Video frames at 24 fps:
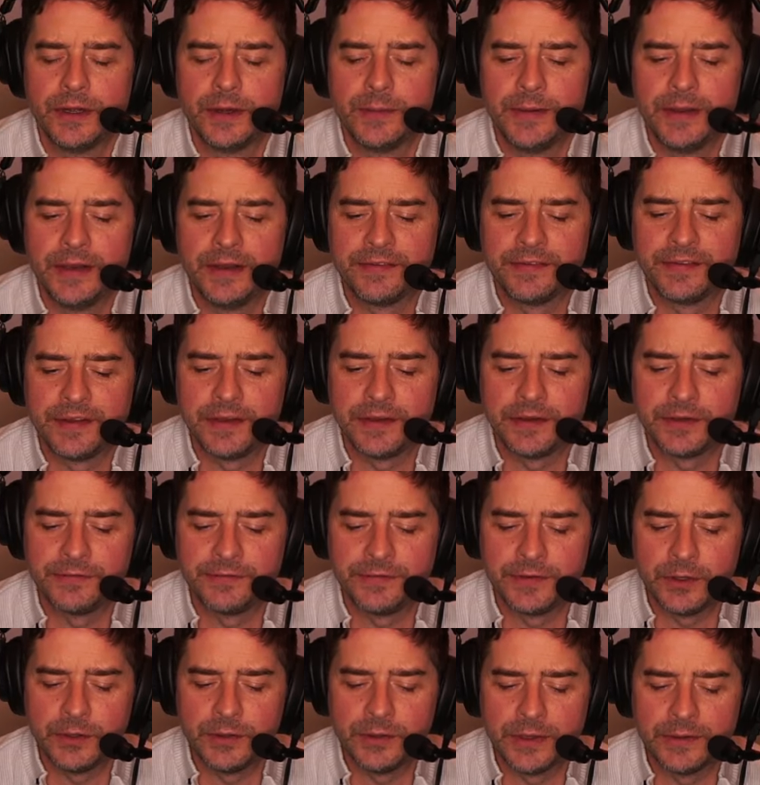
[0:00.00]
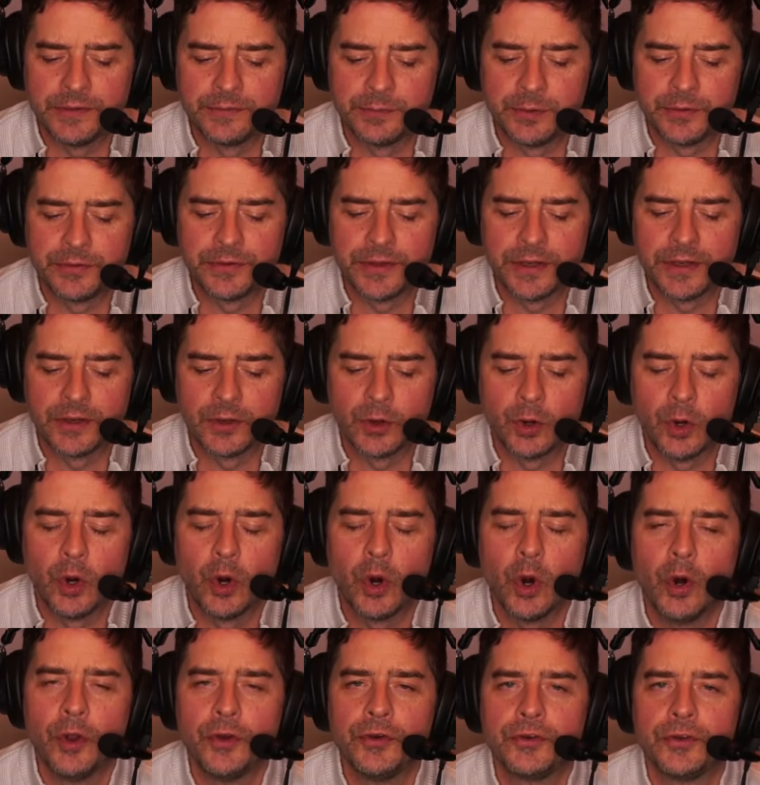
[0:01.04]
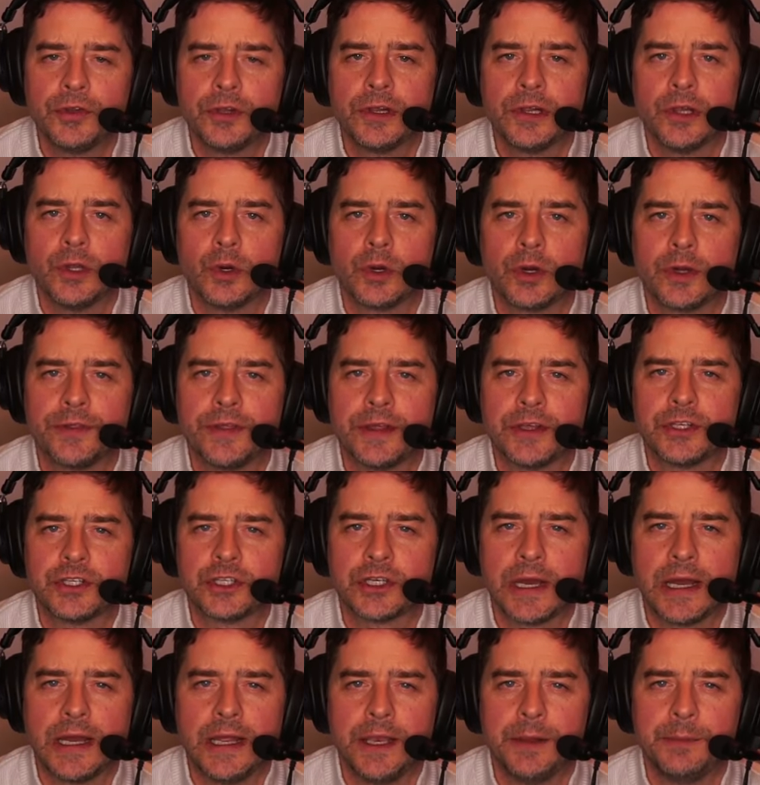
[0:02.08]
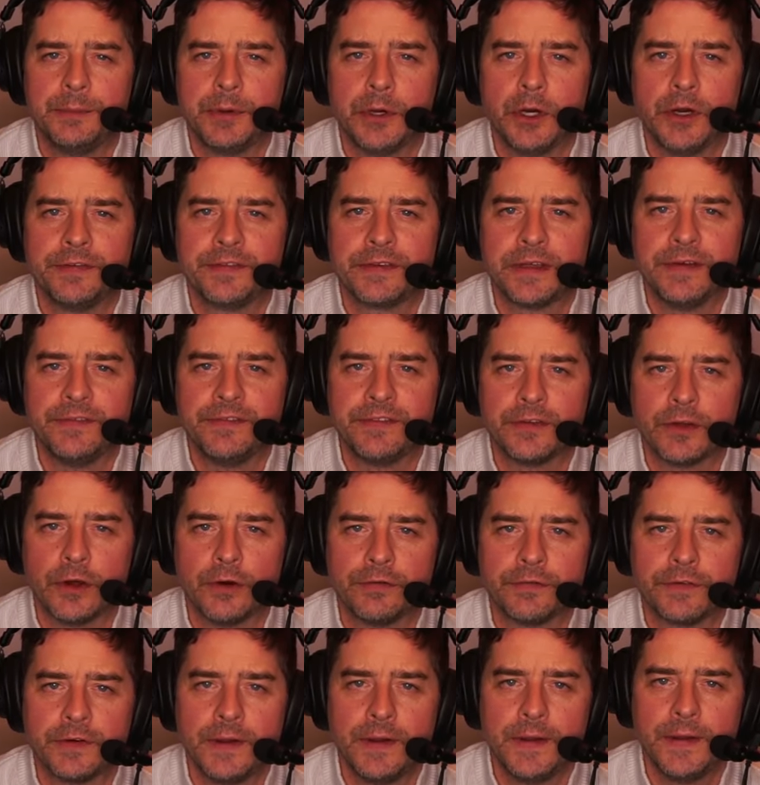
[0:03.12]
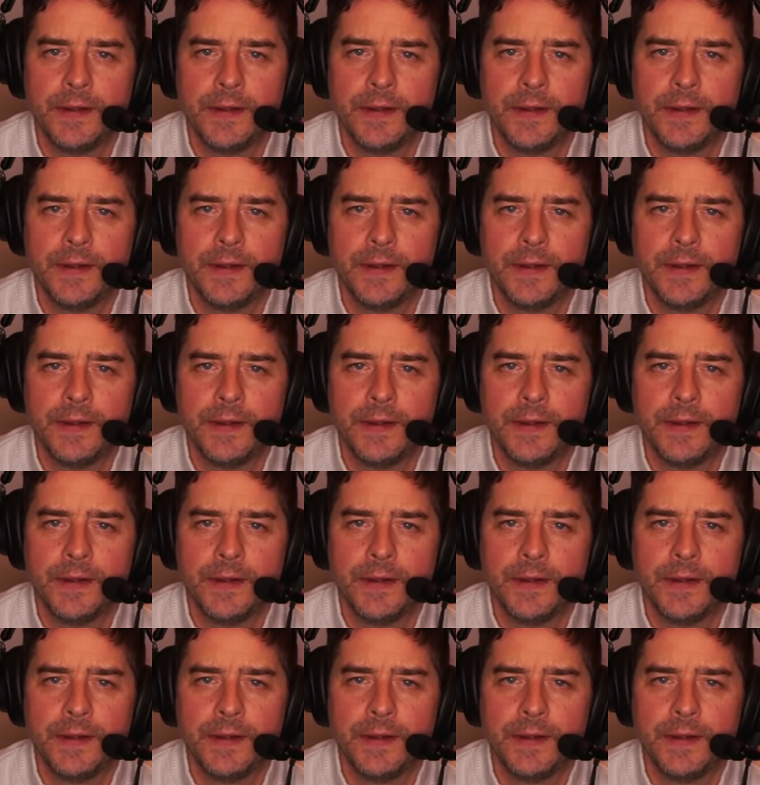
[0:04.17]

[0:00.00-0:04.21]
mean, I've said it a few times, but that haunted look that Shia LaBeouf gives off